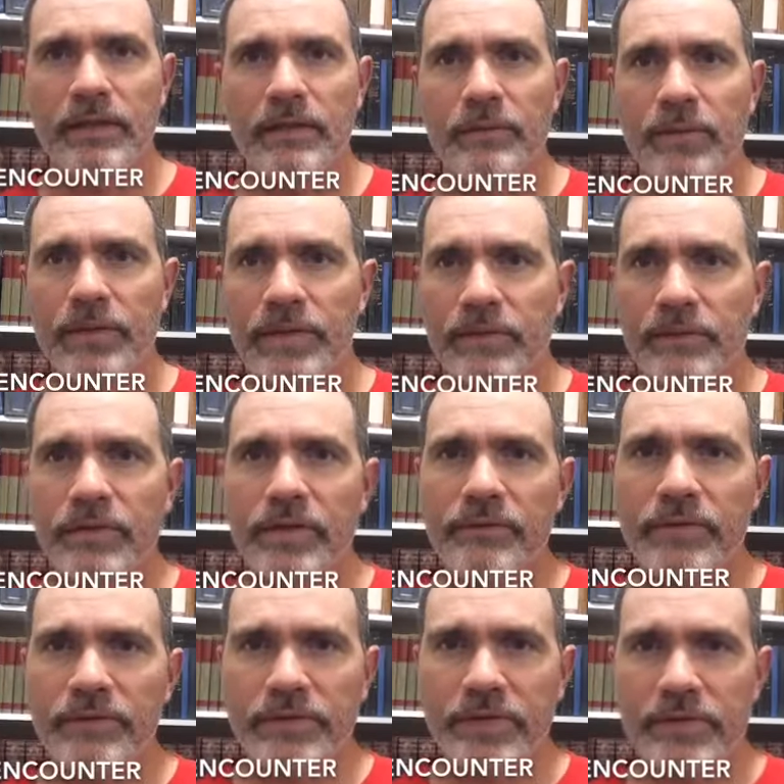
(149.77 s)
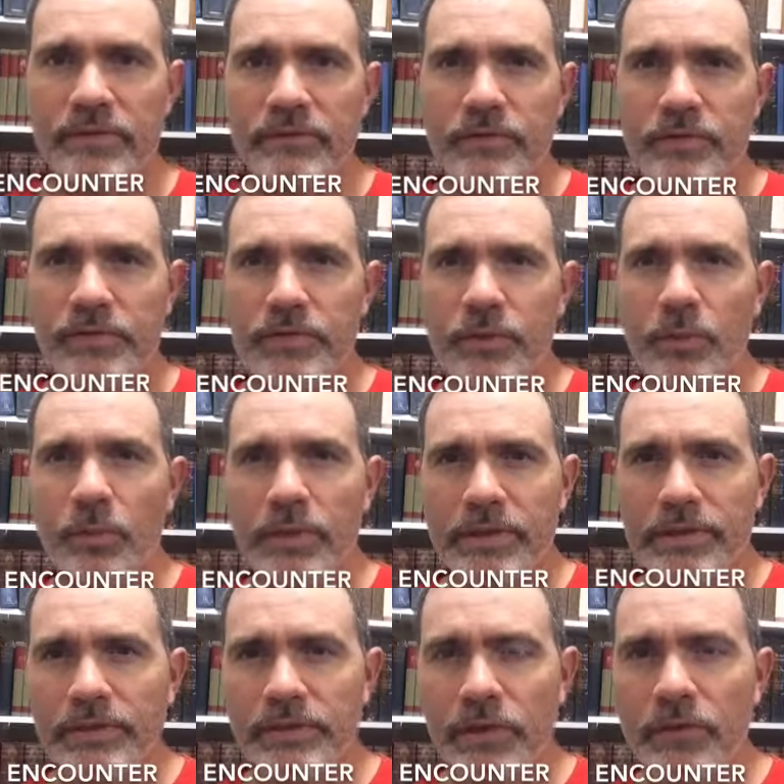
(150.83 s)
What can you give in exchange for your soul? What
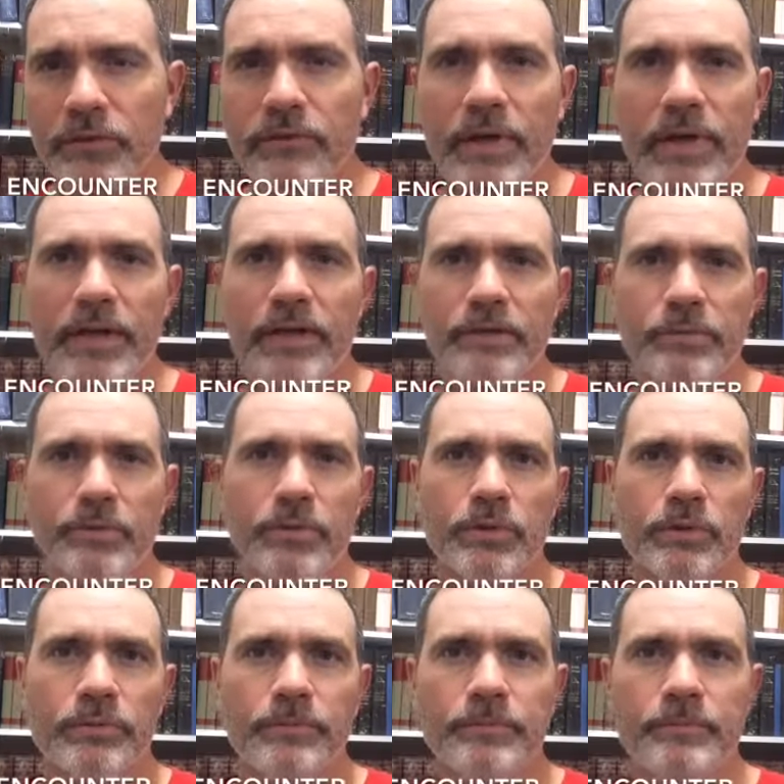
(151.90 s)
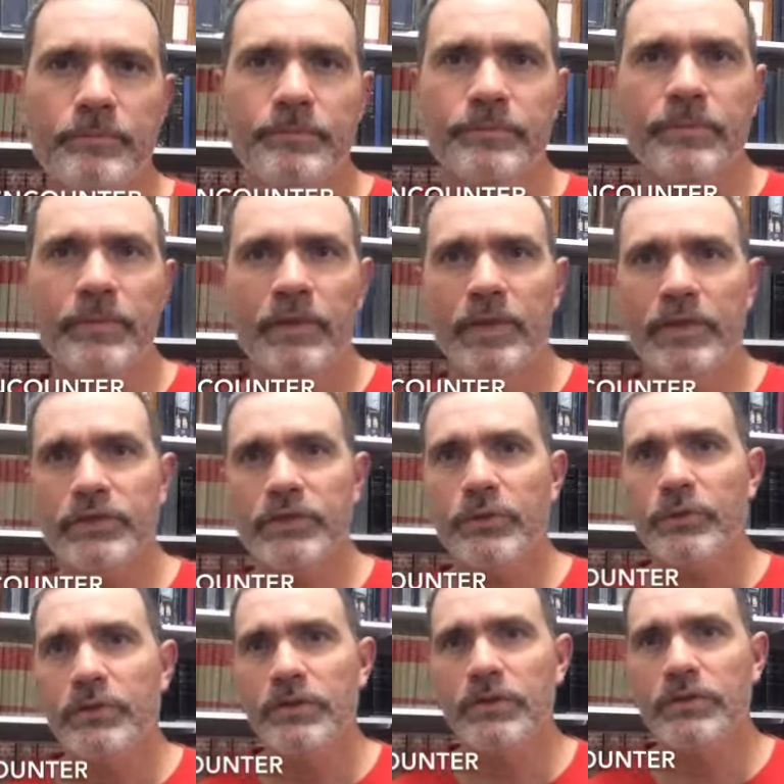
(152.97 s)
is so valuable that you
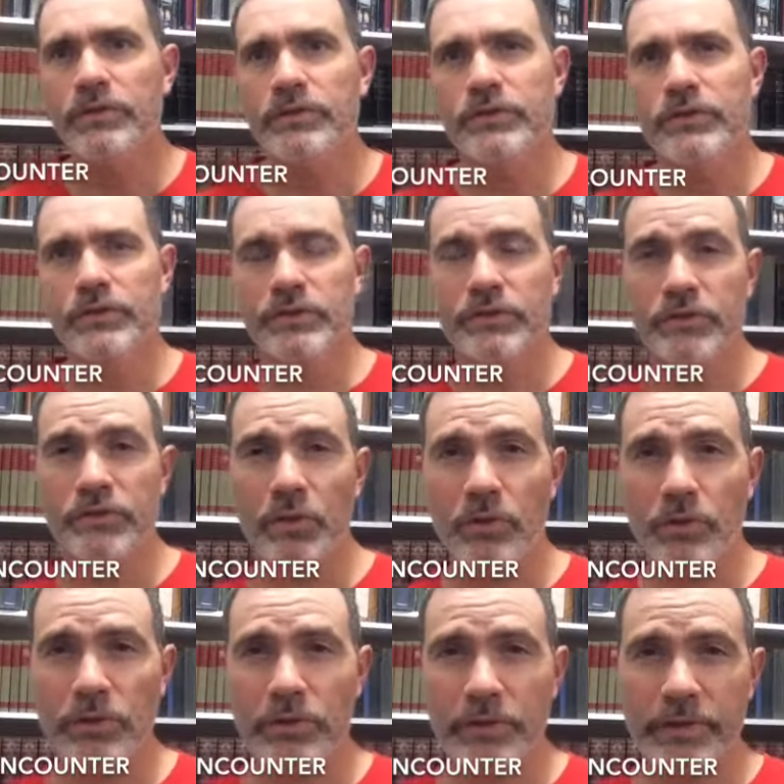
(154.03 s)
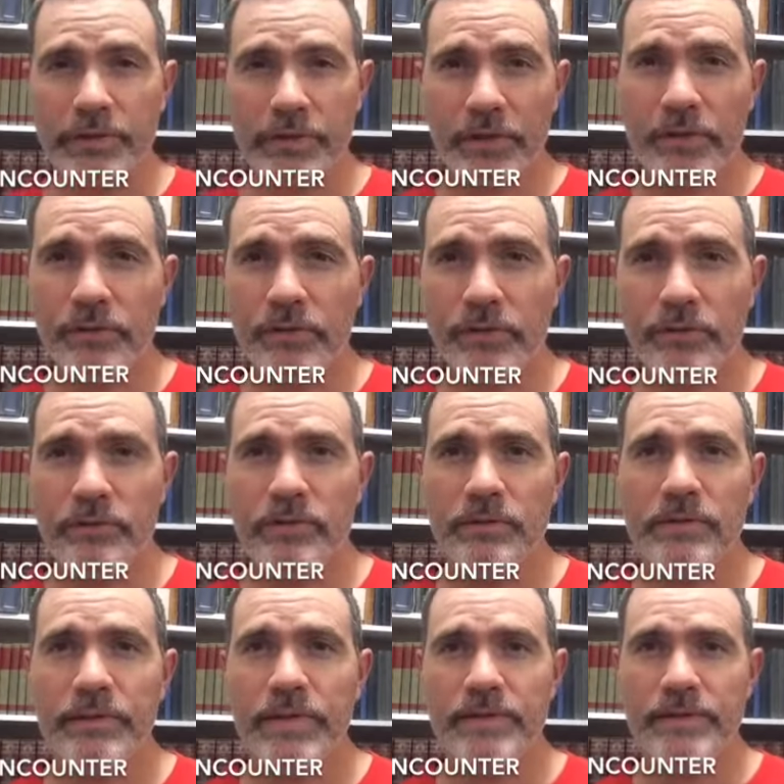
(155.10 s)
would lose your soul, your eternal
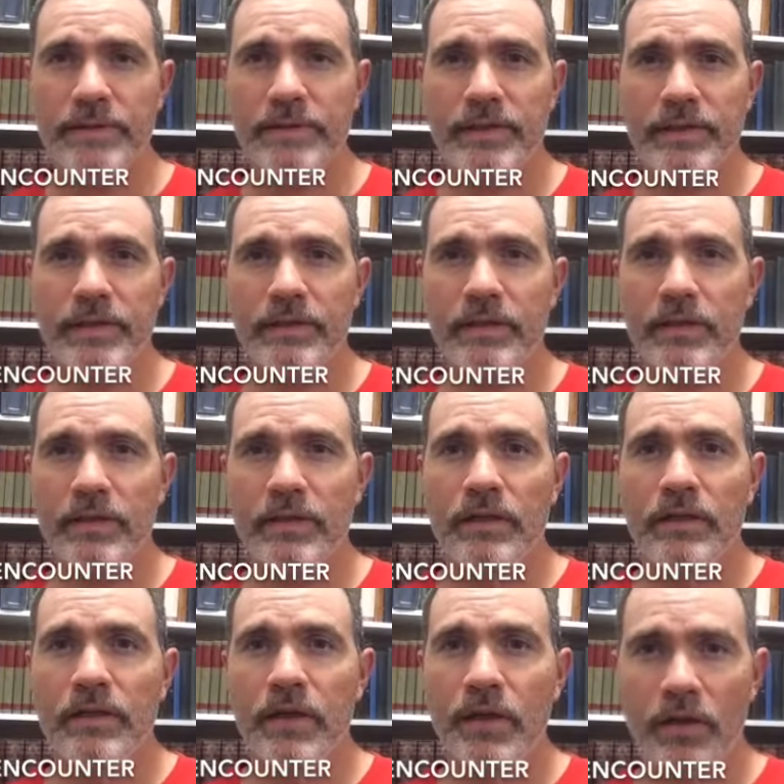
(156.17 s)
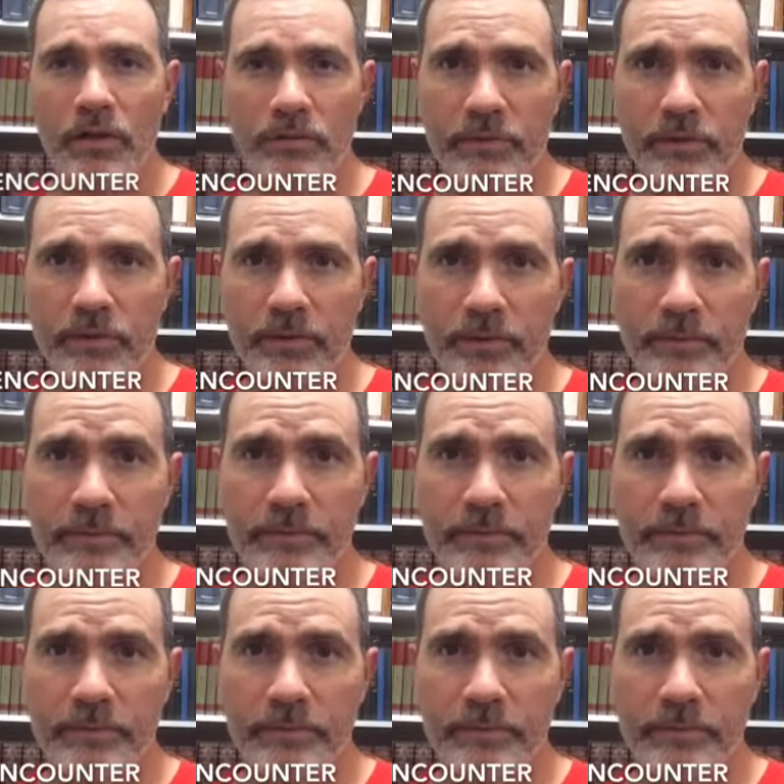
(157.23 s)
destiny over?